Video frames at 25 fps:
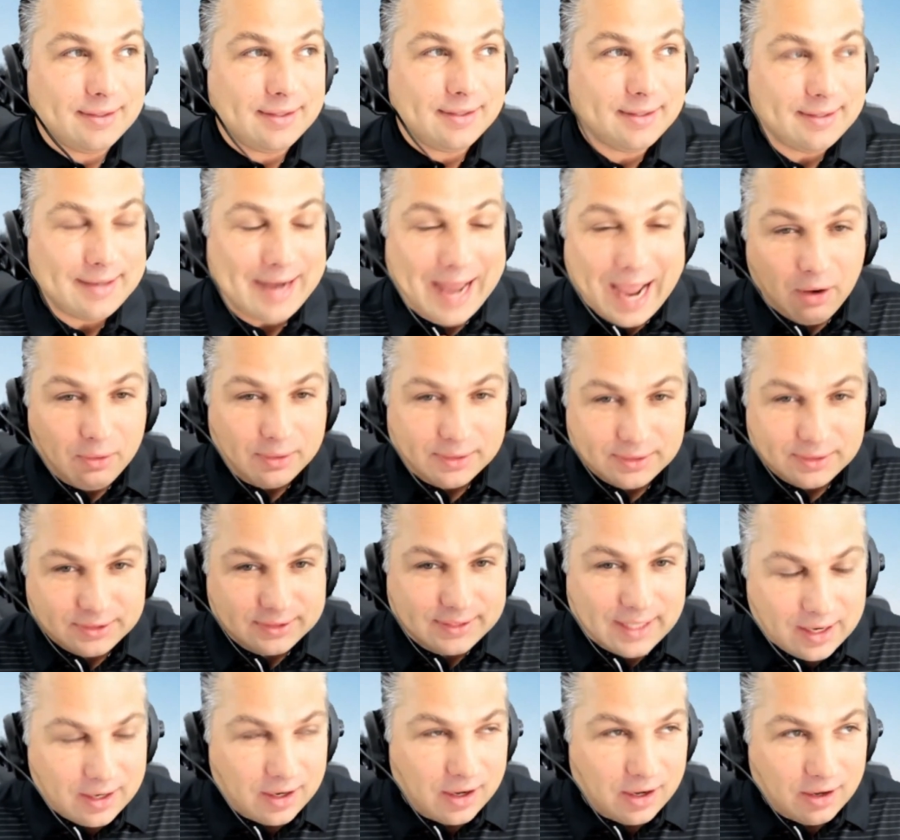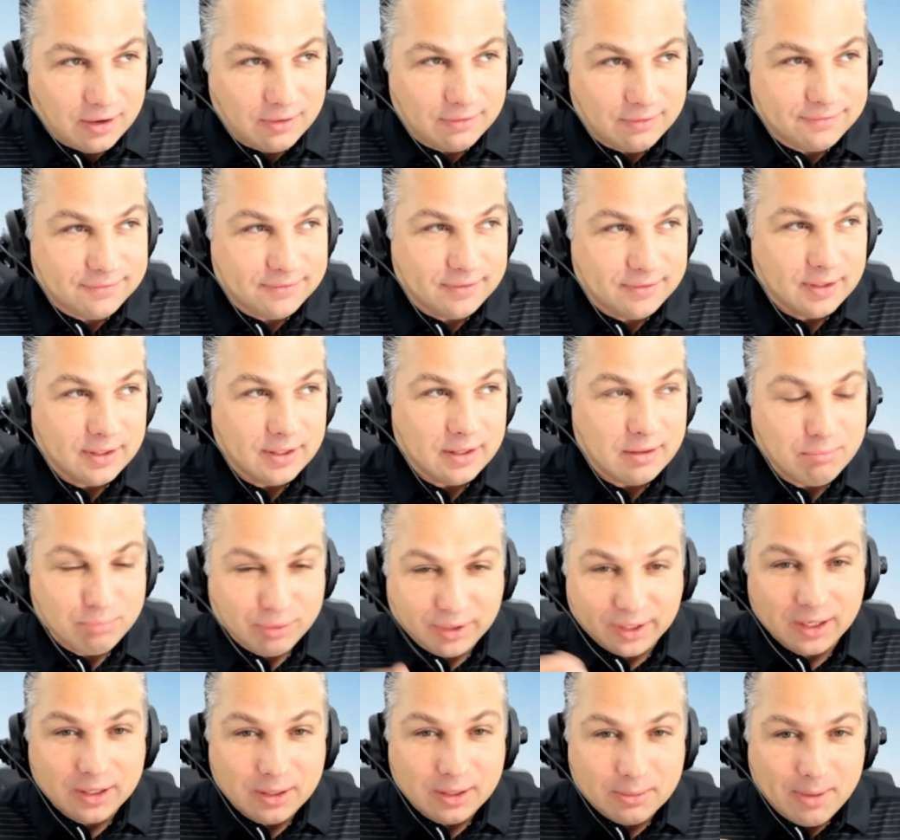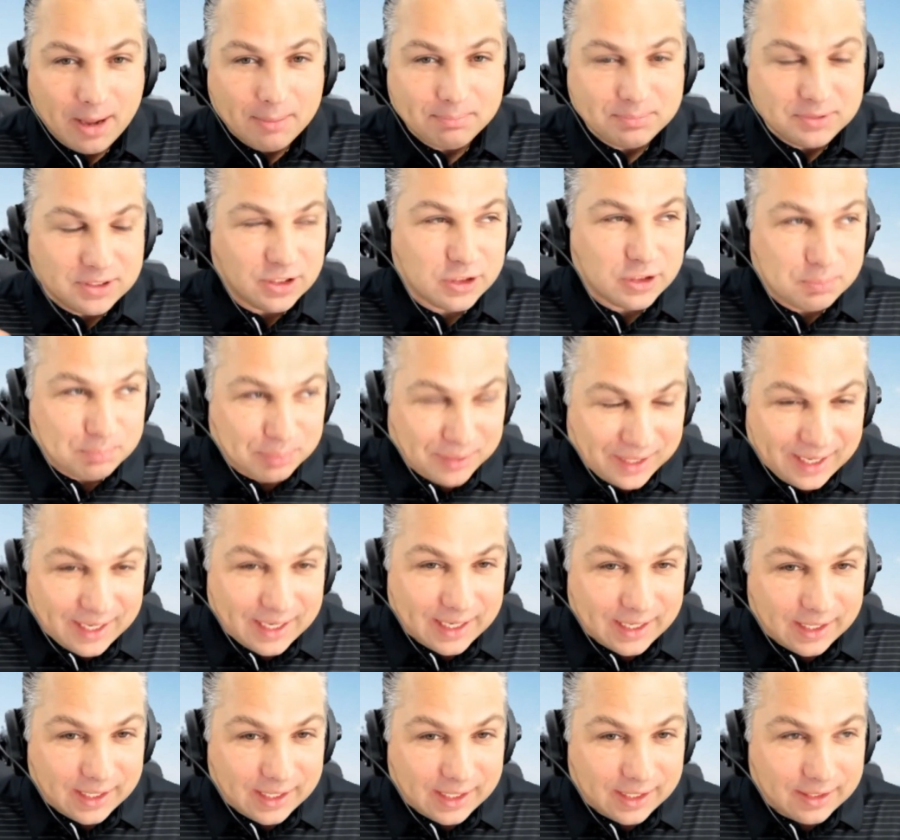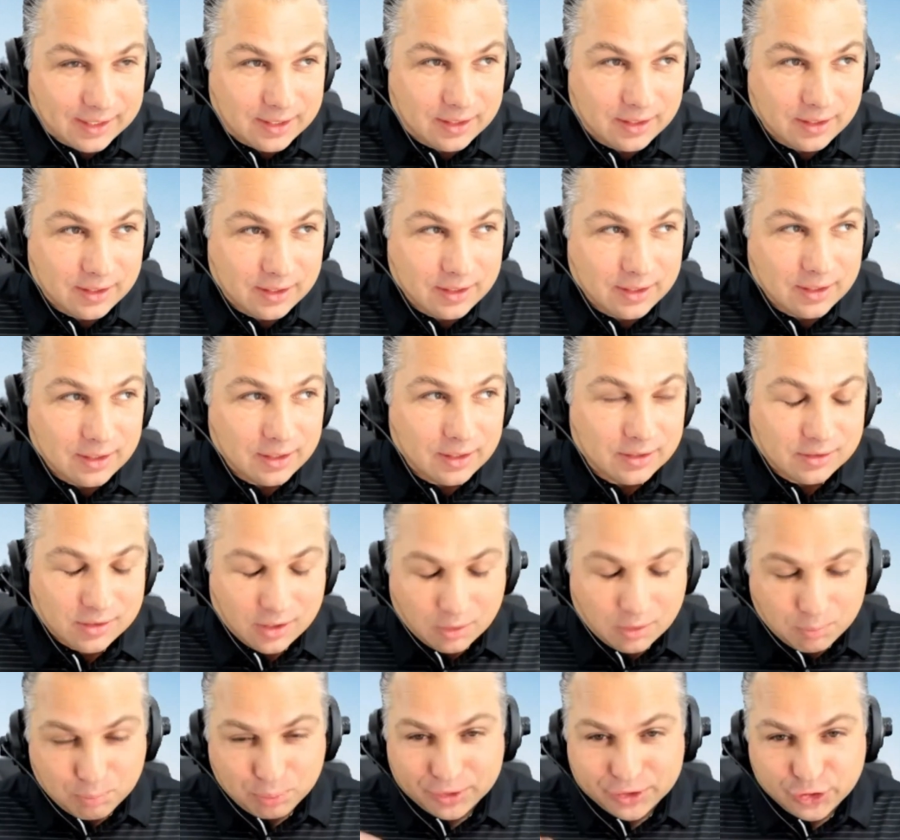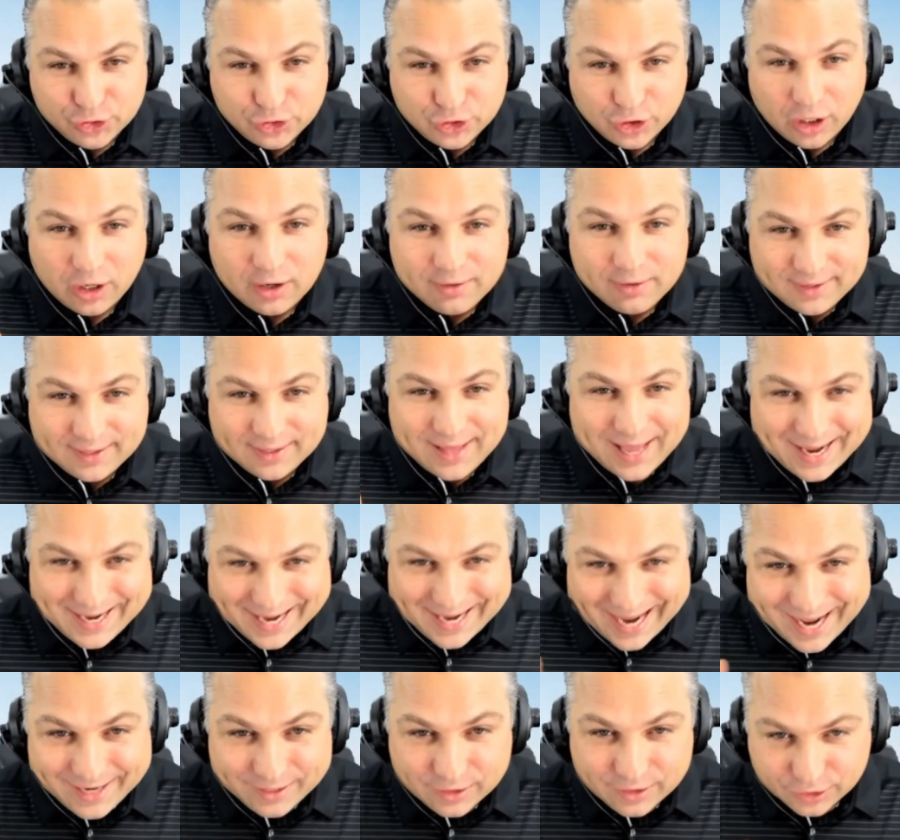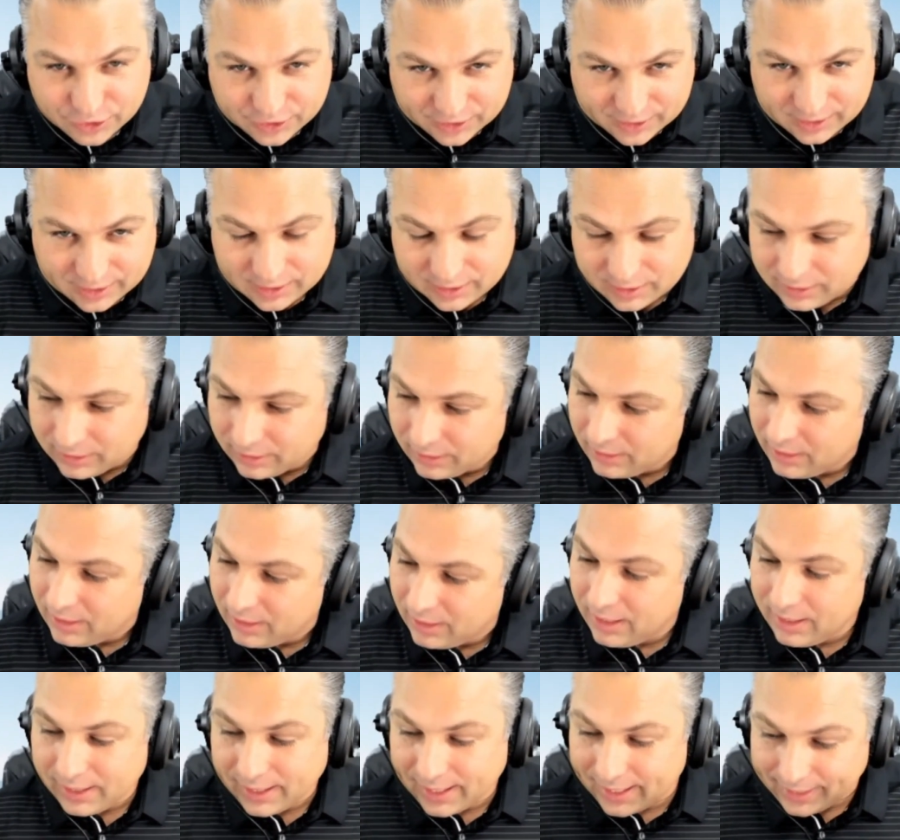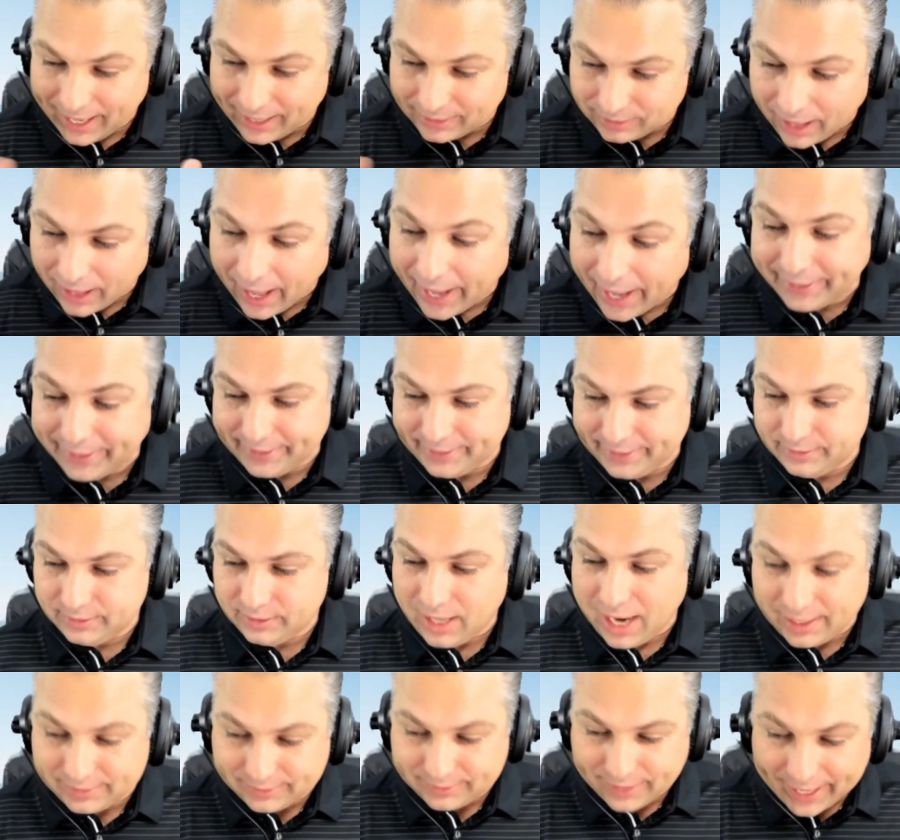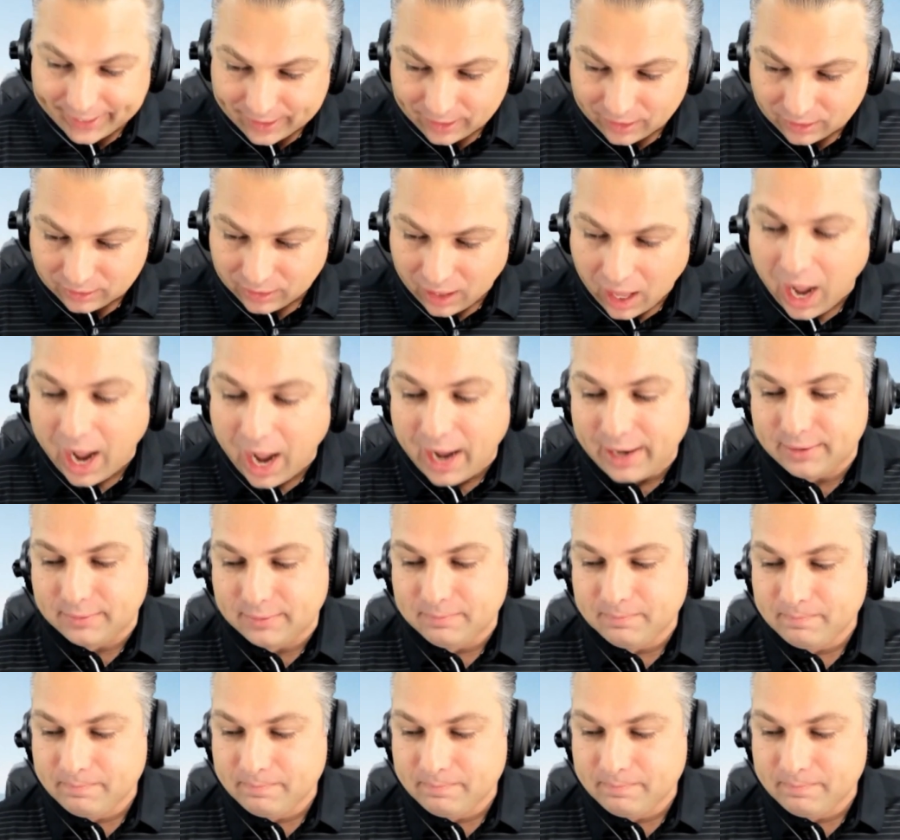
Now, instead of bringing him up to speed, they're preserving that energy. And I like it. I like it a lot.